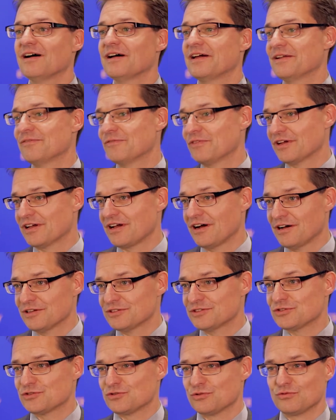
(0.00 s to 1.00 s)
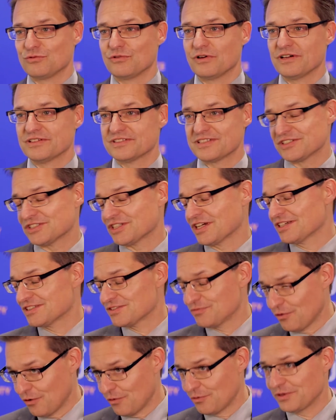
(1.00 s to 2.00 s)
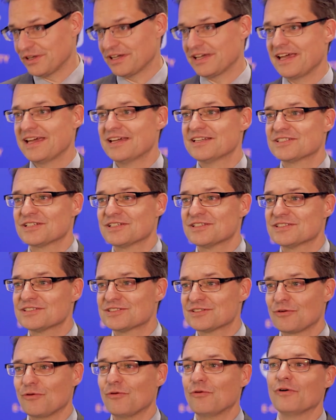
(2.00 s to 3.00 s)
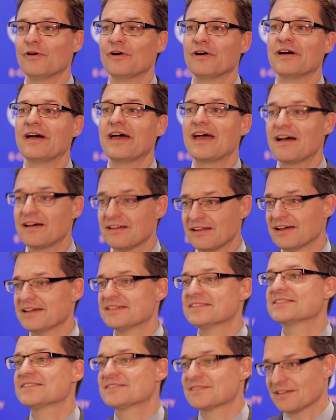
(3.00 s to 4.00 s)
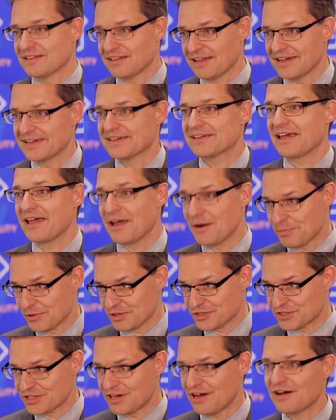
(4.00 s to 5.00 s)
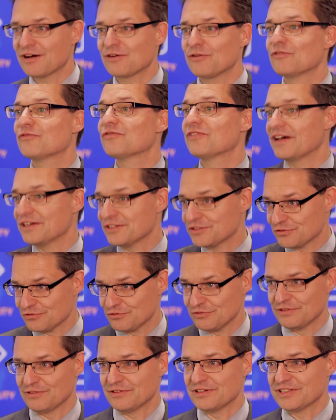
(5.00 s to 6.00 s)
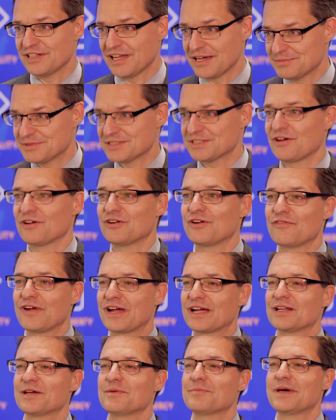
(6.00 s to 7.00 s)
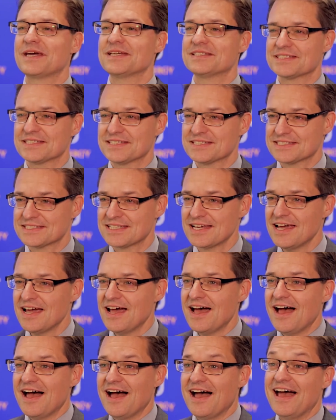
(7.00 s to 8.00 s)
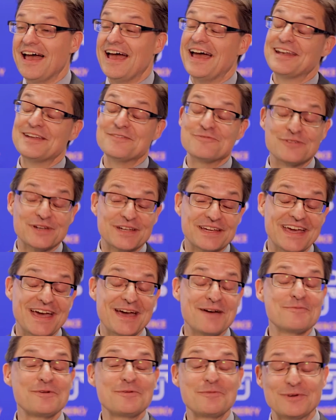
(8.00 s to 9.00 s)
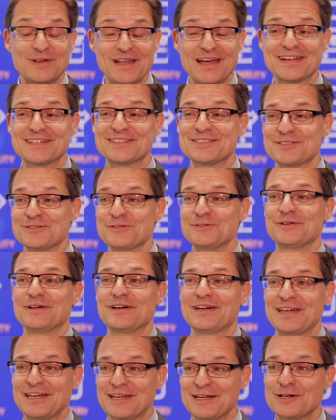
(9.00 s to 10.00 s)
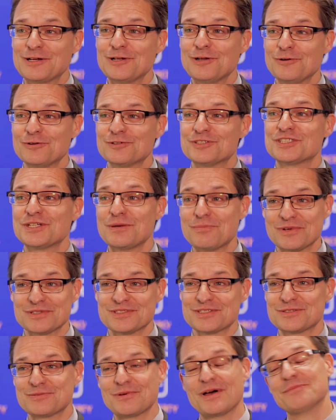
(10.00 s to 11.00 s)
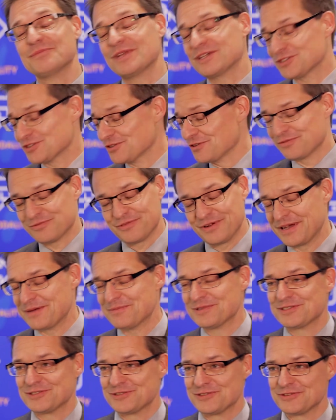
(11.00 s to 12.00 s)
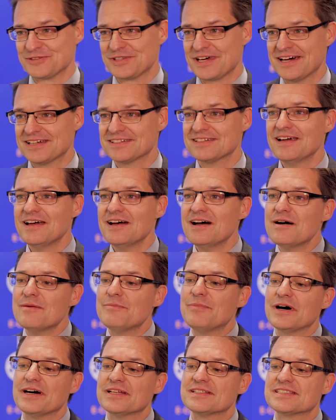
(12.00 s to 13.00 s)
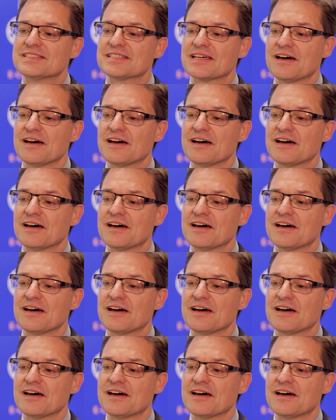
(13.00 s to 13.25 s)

in regards to such as forwarding agents or airlines like Airbridge Cargo who fly to Leipzig on a regular basis. And if we can, we would like to include shippers as well. I'm not sure if we're able to do that, but